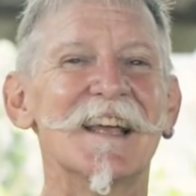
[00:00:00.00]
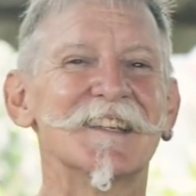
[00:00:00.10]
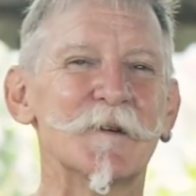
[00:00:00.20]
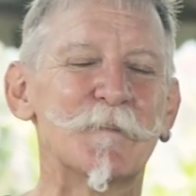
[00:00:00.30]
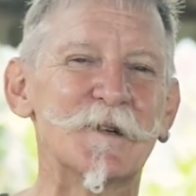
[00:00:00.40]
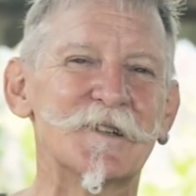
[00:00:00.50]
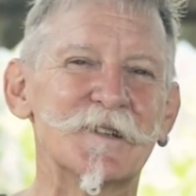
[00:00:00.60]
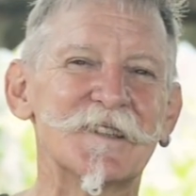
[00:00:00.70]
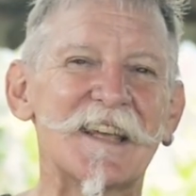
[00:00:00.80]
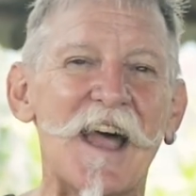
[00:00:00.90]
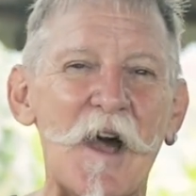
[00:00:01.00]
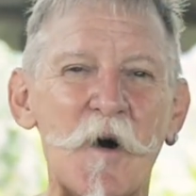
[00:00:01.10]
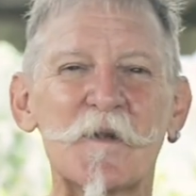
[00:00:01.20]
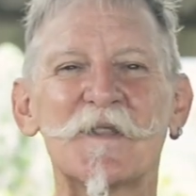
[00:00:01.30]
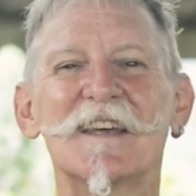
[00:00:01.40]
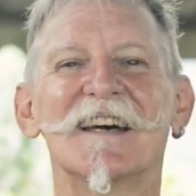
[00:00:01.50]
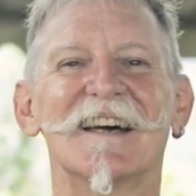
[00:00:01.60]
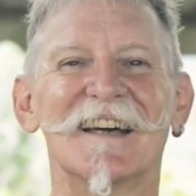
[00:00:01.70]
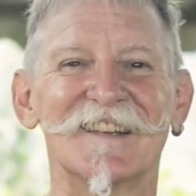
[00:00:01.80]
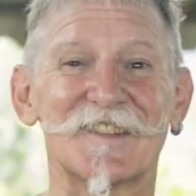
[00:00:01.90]
to produce healthier
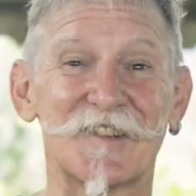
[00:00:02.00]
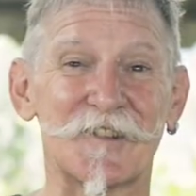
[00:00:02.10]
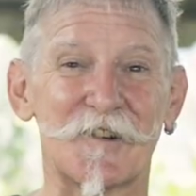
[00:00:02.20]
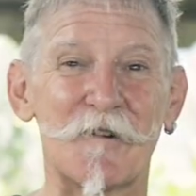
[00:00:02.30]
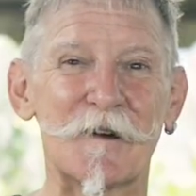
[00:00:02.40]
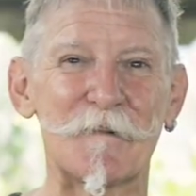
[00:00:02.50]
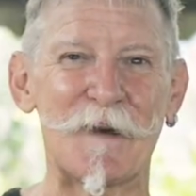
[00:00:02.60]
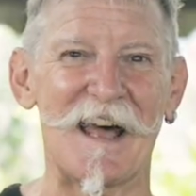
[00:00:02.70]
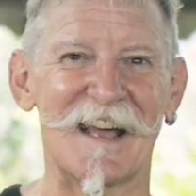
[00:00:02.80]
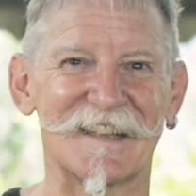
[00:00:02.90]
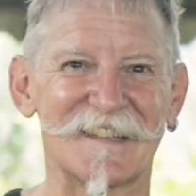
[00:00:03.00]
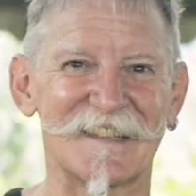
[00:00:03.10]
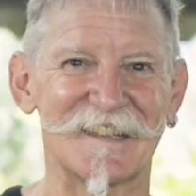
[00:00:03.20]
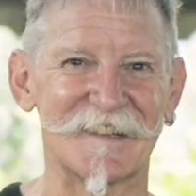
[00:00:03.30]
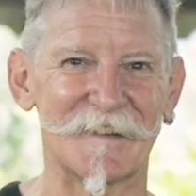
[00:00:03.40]
and stronger plants.